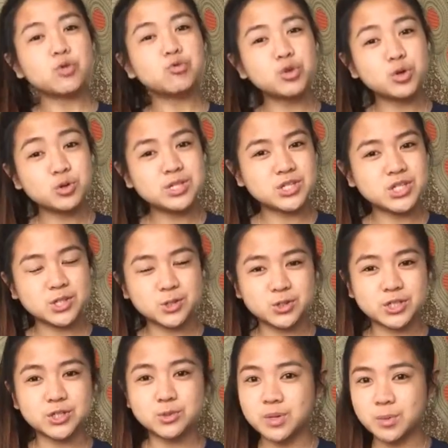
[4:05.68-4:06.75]
Rude
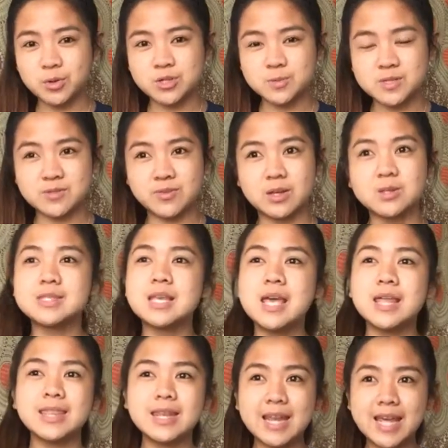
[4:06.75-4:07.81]
children, to be more specific, because
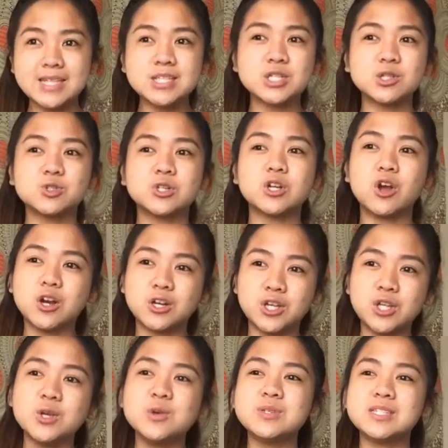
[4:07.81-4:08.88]
the nice children are
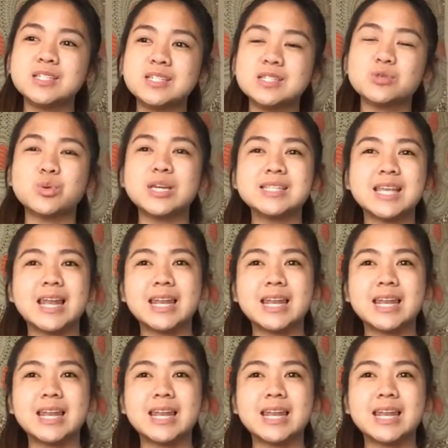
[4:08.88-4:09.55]
cute and sweet,